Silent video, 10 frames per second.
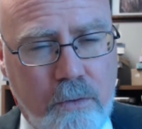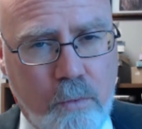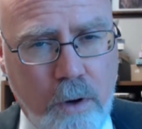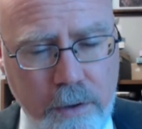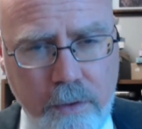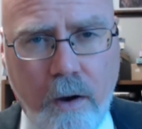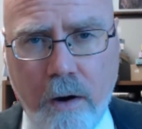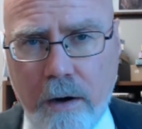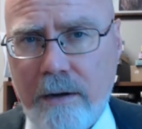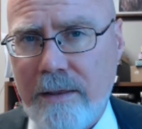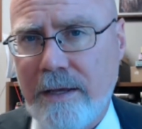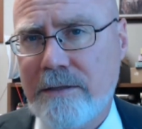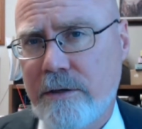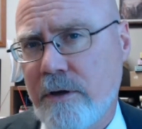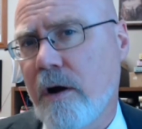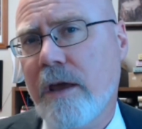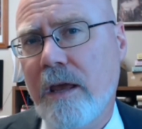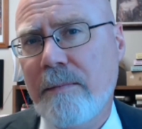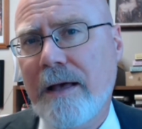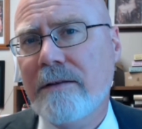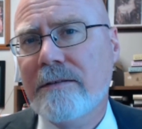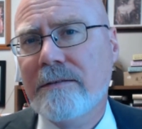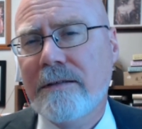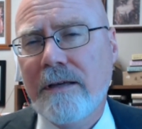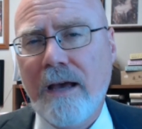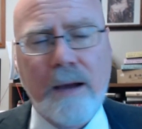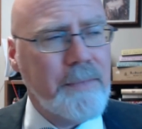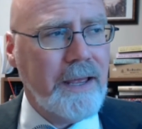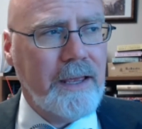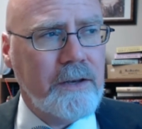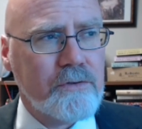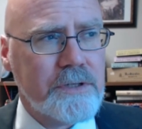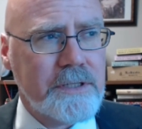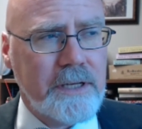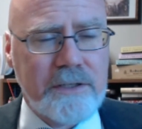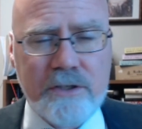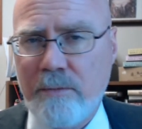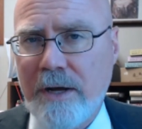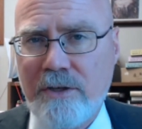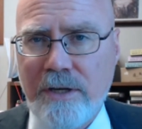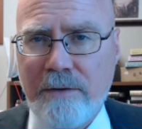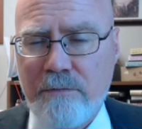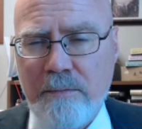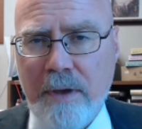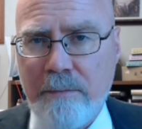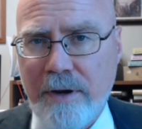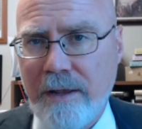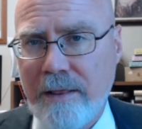what are the hard things they're talking about? I'm not interested so much in remembering